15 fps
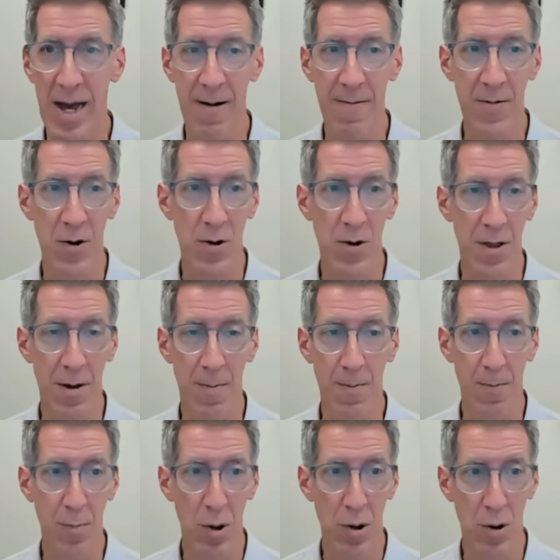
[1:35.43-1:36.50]
after the
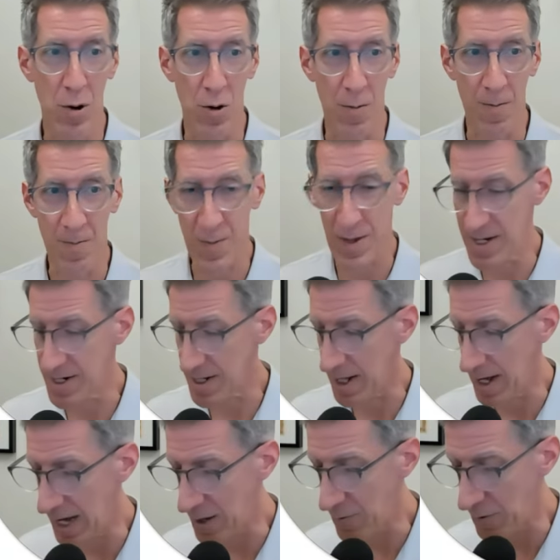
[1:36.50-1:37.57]
PERM is
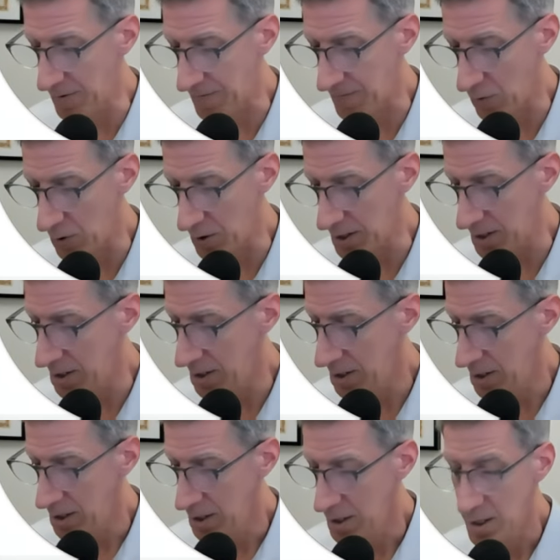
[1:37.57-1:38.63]
the I-140.
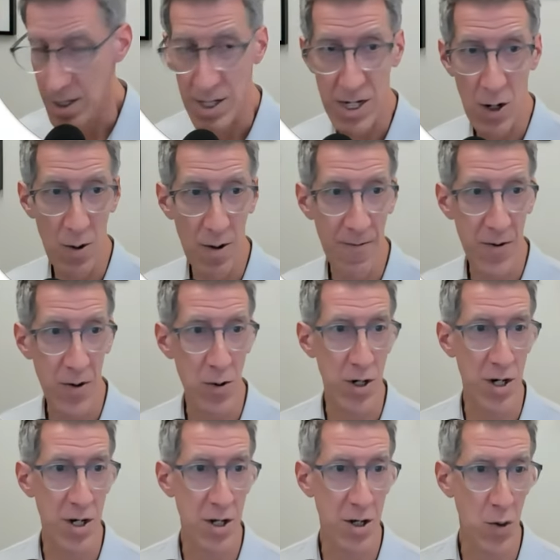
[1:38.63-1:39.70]
So if you
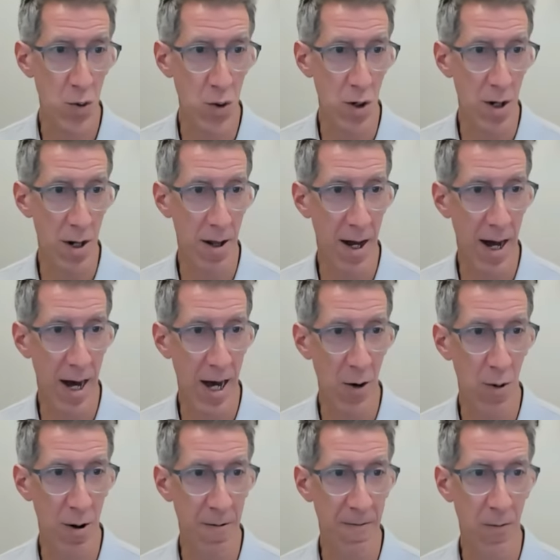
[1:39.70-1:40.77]
just Google
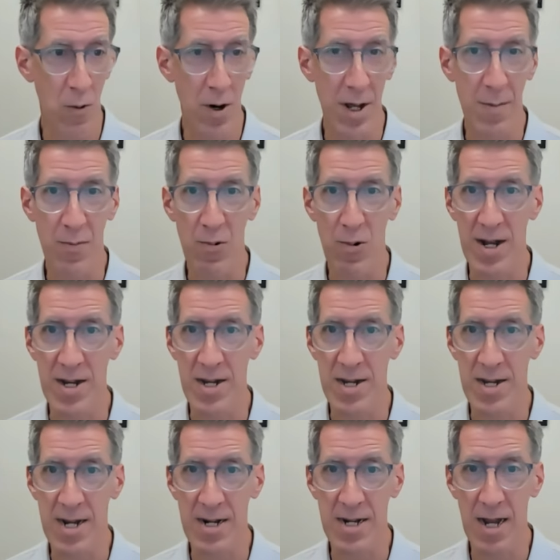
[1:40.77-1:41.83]
I-140
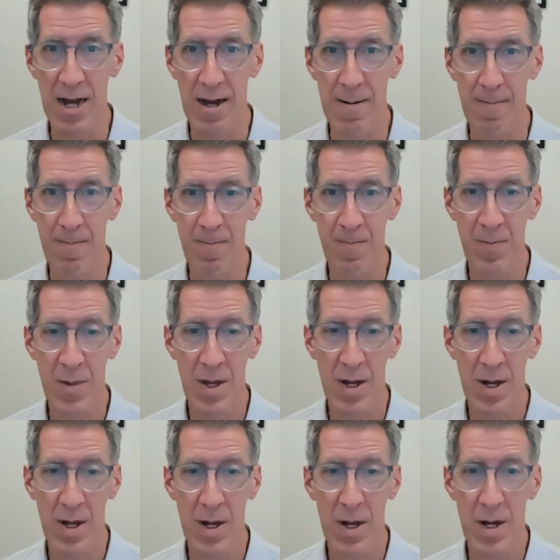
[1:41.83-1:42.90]
processing time,
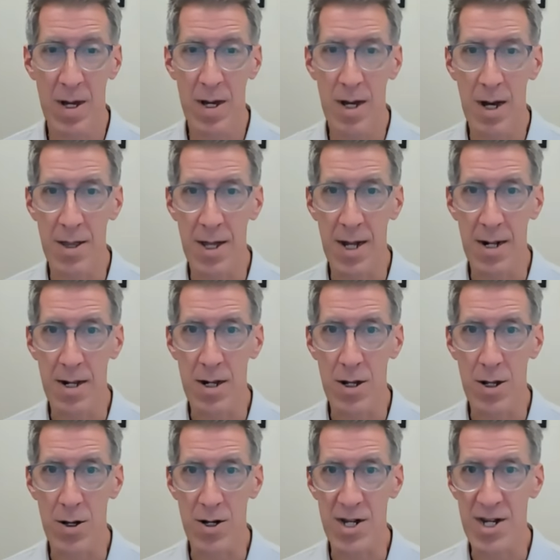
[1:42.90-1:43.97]
and then
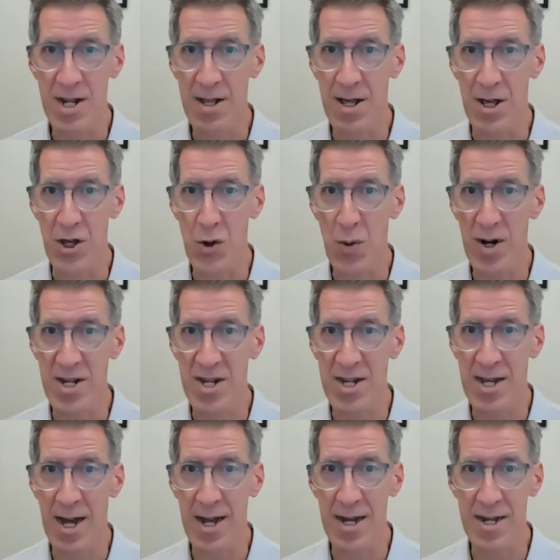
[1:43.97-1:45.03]
you'll see the
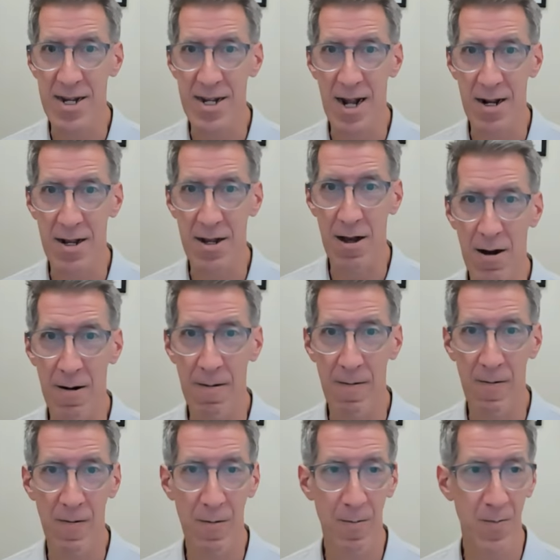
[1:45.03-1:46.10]

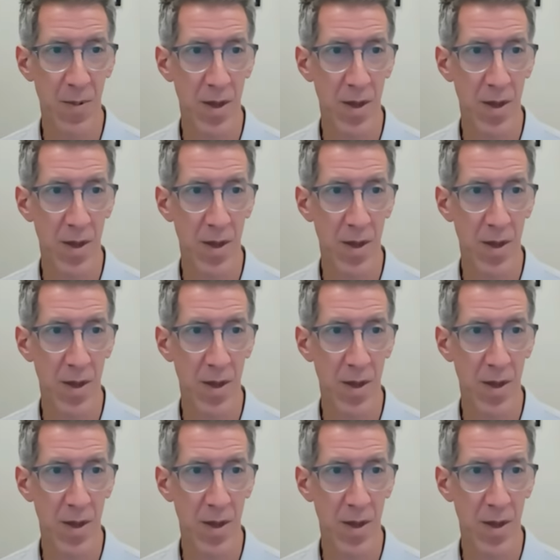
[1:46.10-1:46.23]
uscis.gov,